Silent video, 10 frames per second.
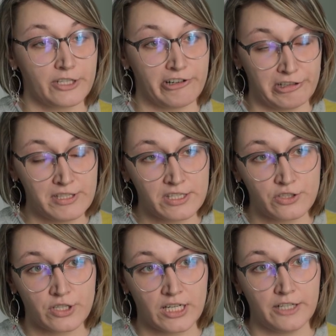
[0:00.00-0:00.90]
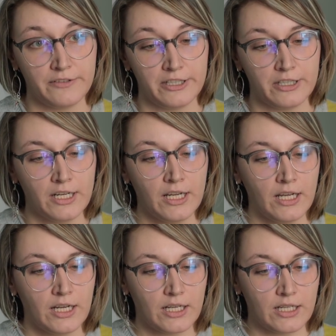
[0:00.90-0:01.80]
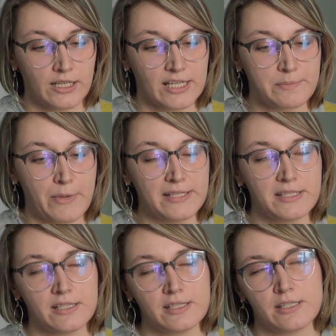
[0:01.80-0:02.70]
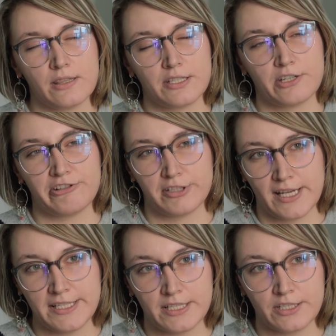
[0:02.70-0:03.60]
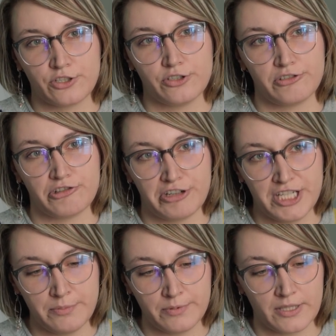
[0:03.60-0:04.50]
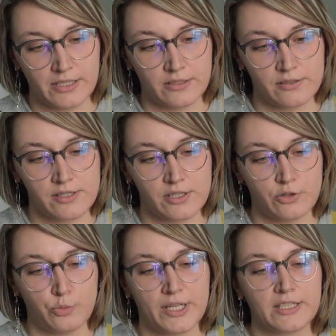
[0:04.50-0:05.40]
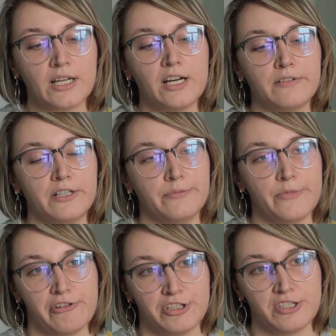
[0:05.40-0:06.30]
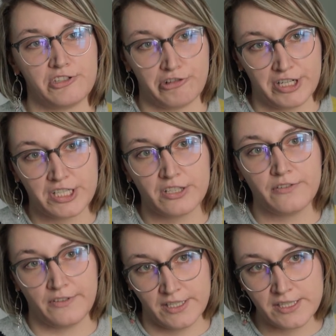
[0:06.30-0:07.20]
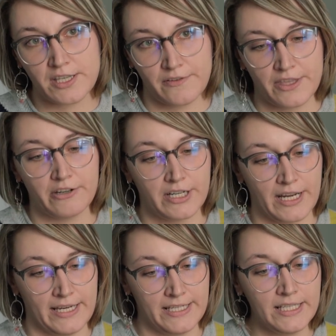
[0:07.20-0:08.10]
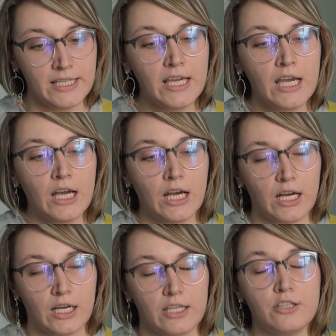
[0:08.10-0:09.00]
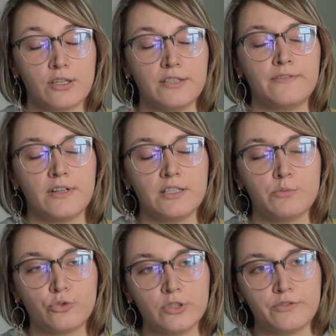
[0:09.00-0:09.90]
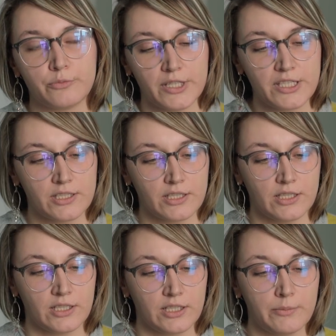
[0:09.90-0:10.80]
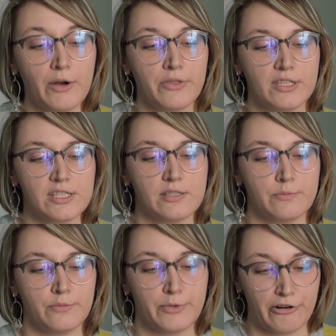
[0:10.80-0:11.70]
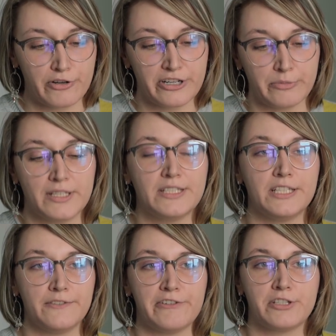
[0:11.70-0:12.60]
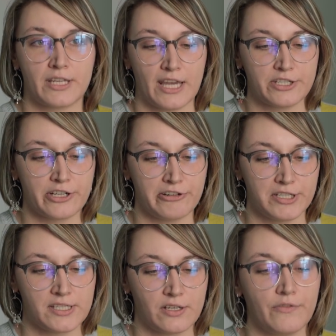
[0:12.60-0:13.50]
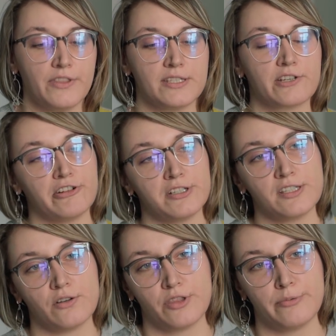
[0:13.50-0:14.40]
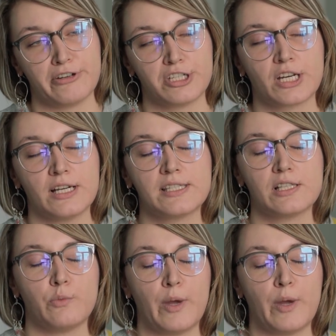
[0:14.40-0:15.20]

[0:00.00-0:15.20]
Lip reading: grants to cover expenses that are related to a trip, and also we can cover registration fees if there are any. And you can find more information about this program in different categories of these grants on the British Council